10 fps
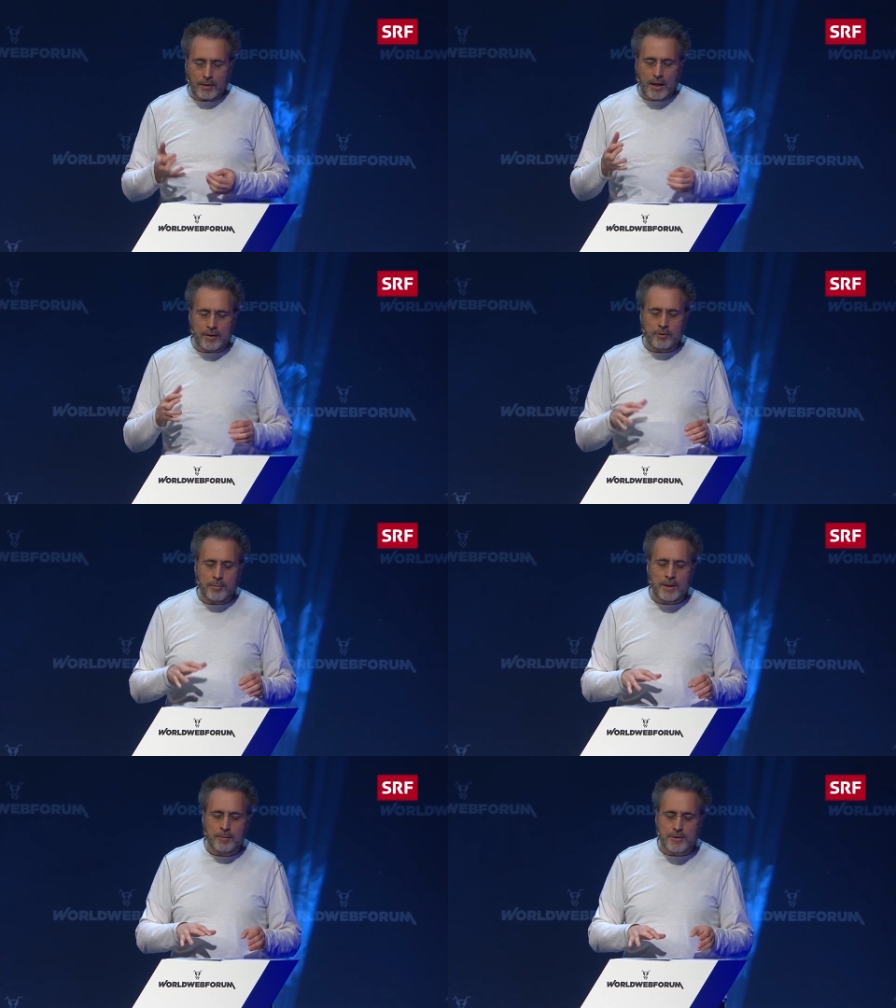And to
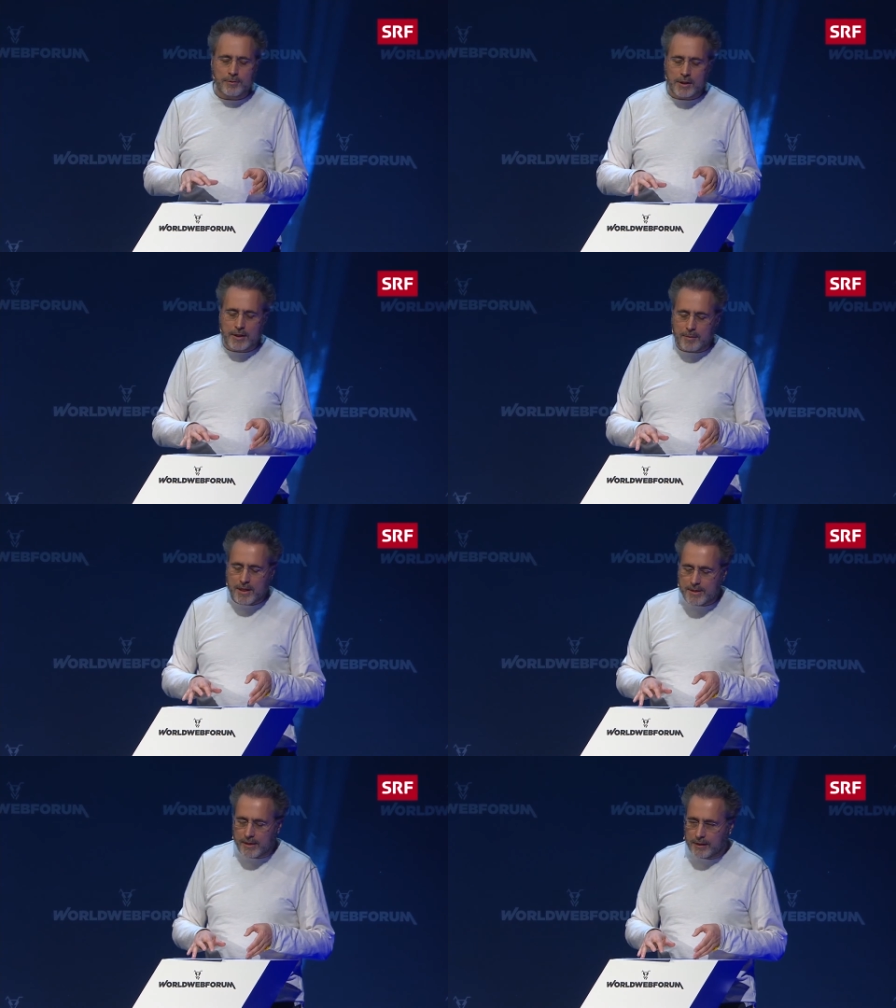me, what's really
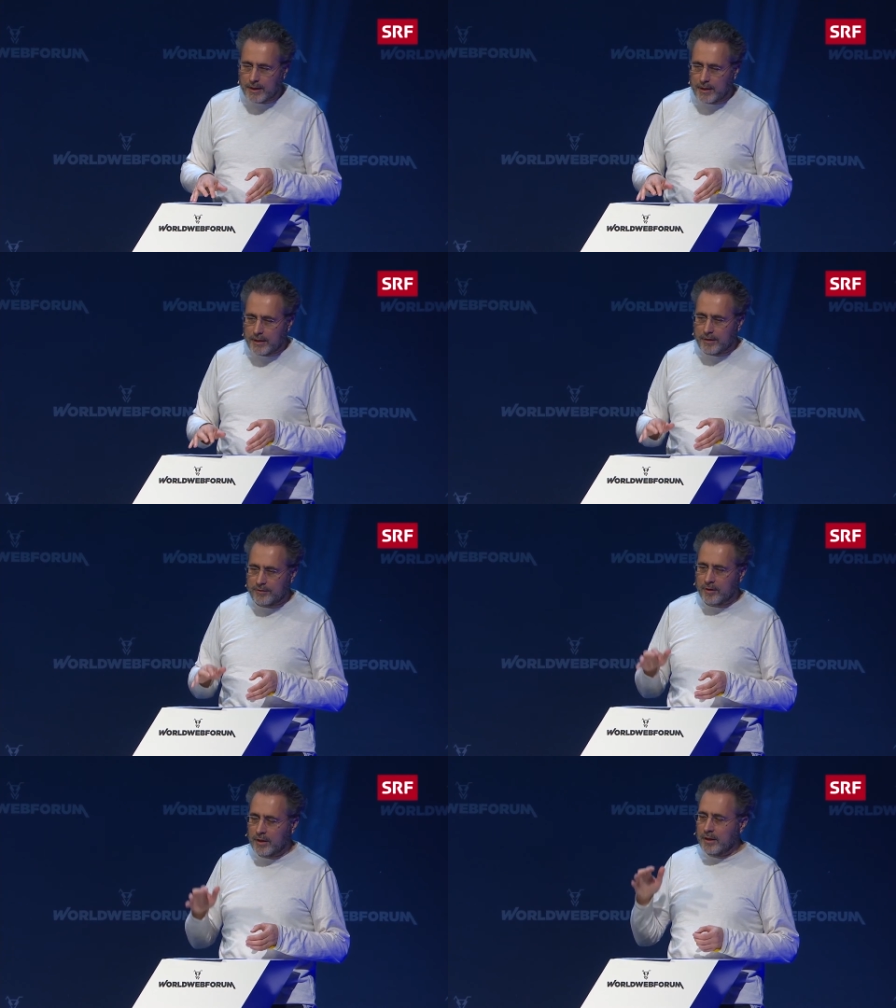amazing is